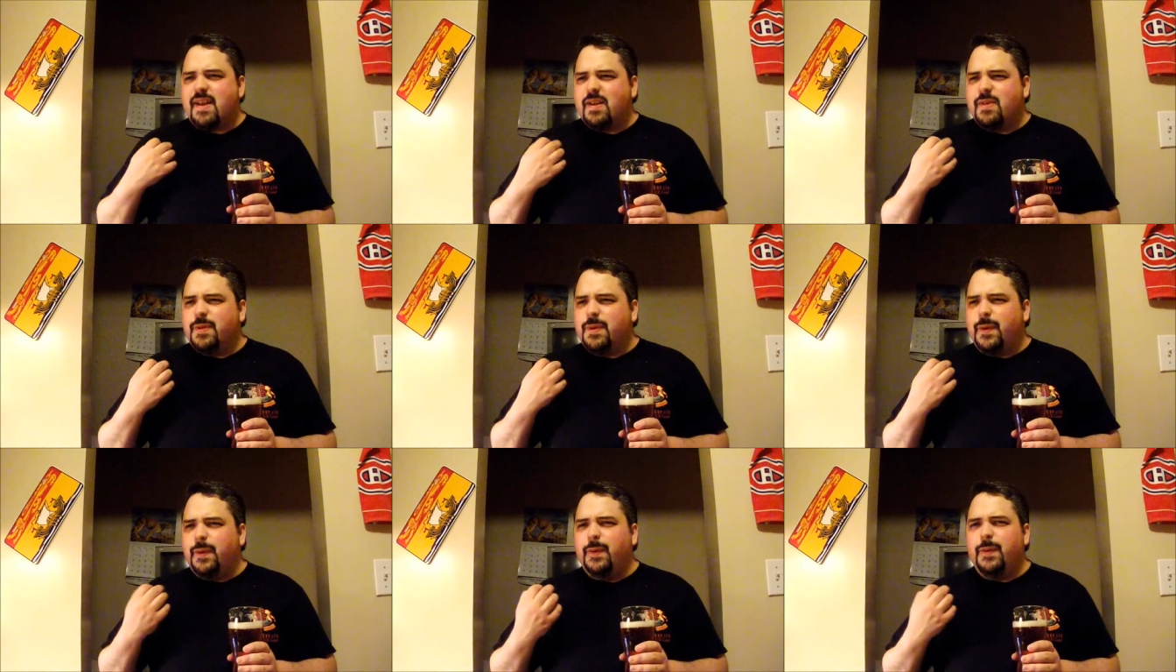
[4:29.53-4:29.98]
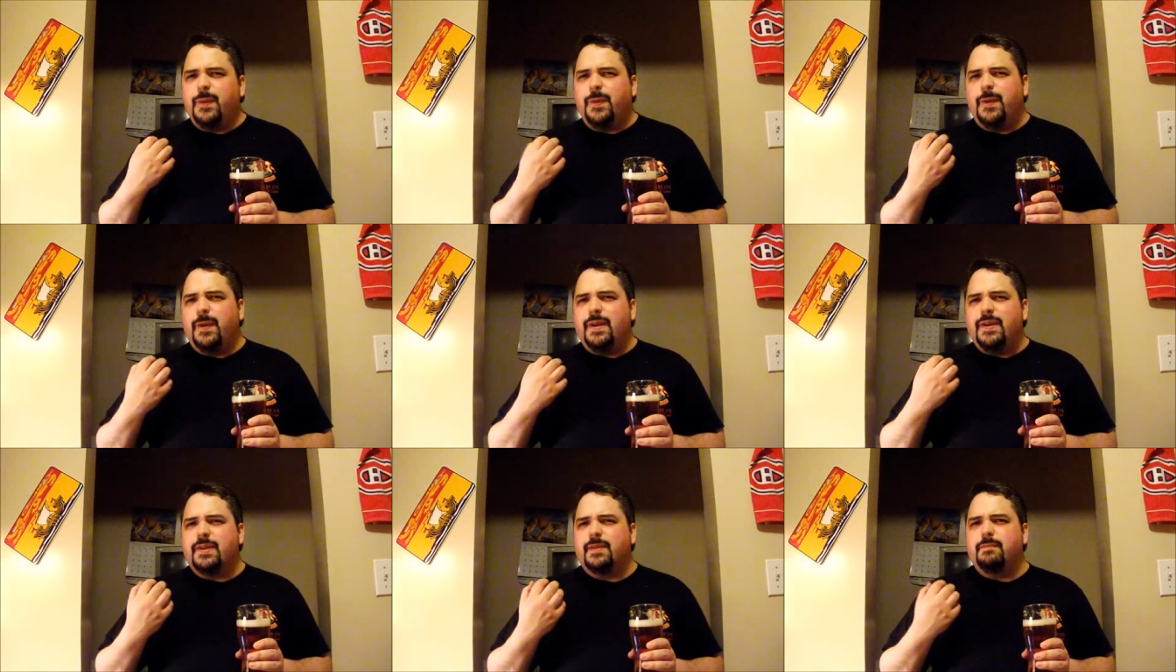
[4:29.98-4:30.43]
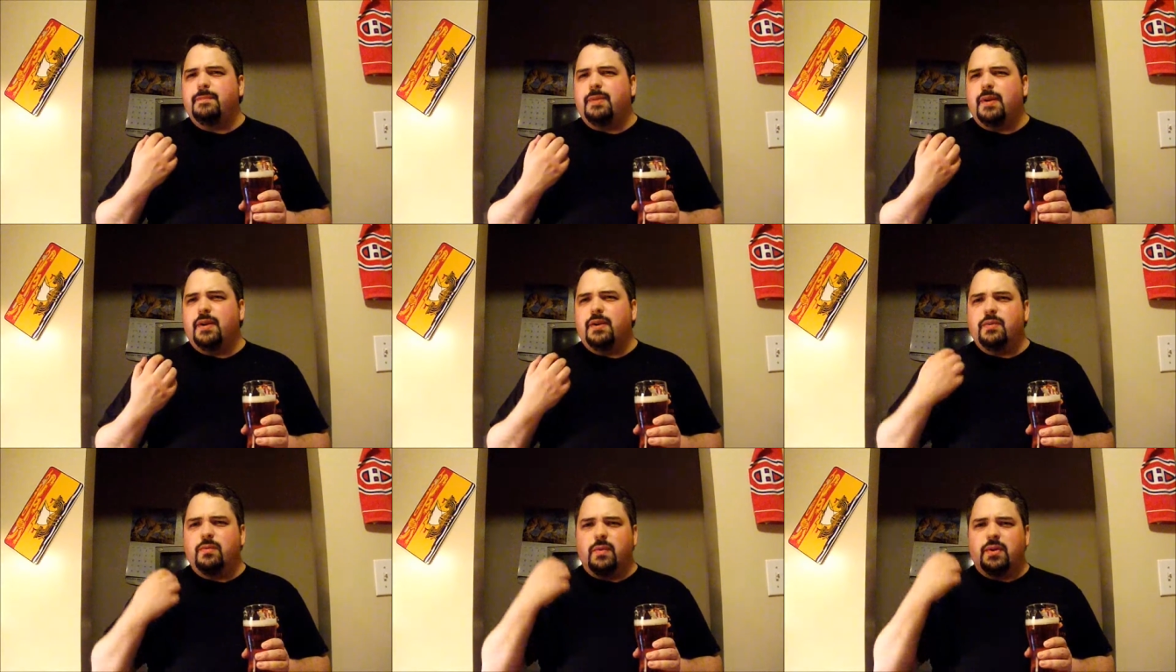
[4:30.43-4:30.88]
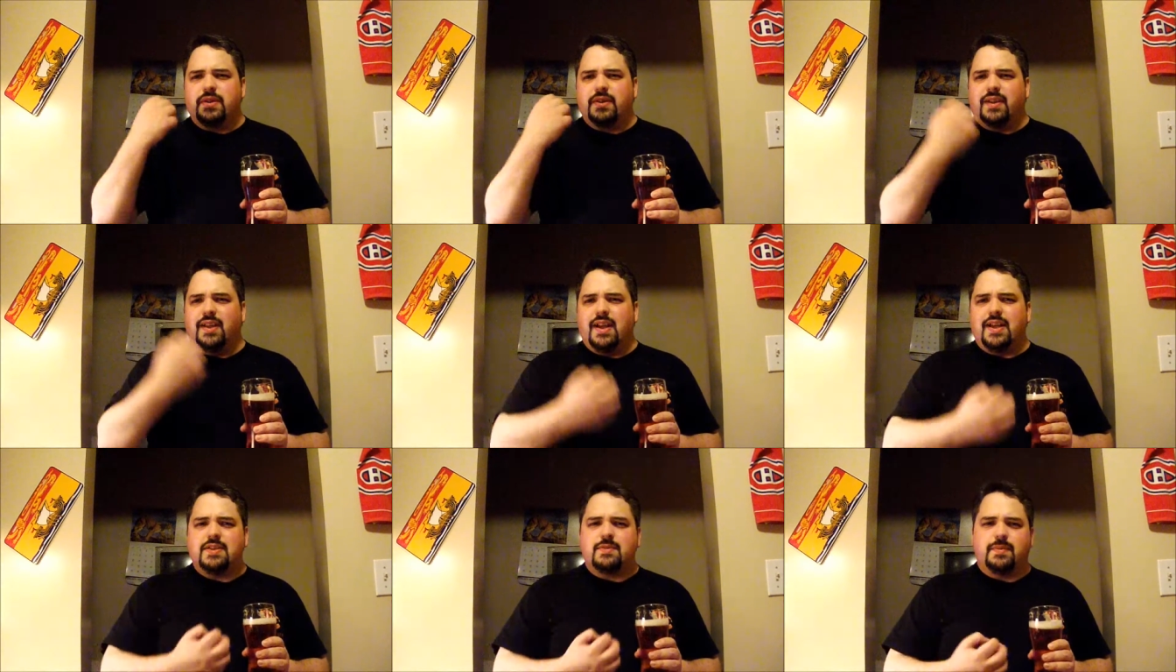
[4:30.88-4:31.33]
too thin compared to what the
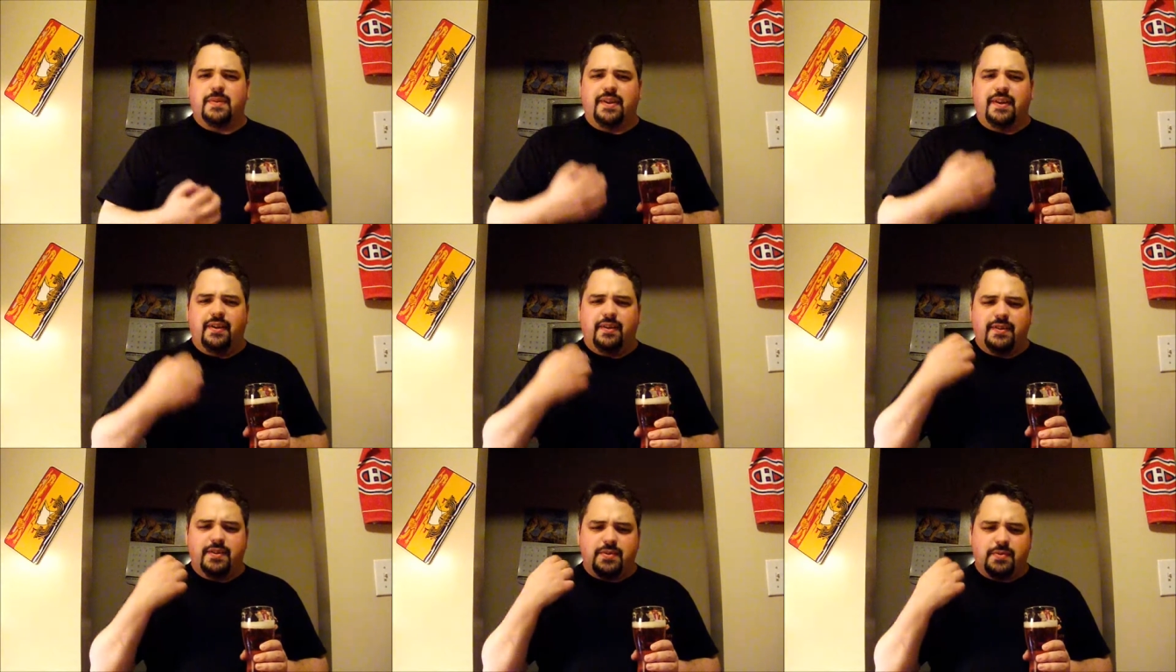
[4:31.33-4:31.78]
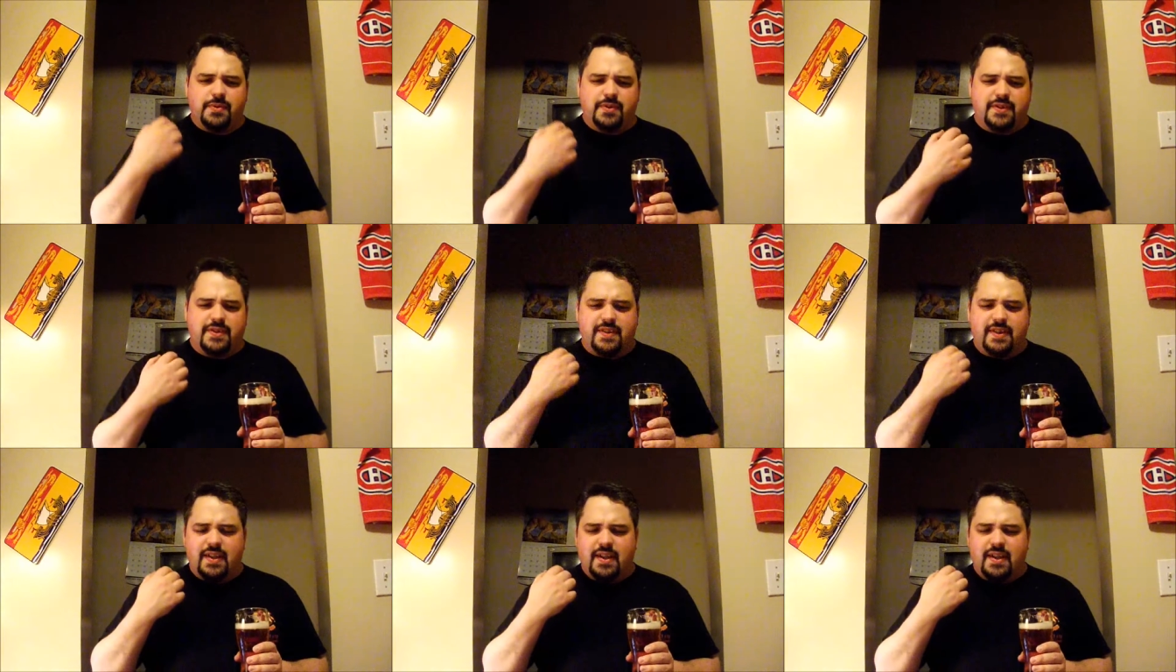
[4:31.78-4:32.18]
last one here. This one's,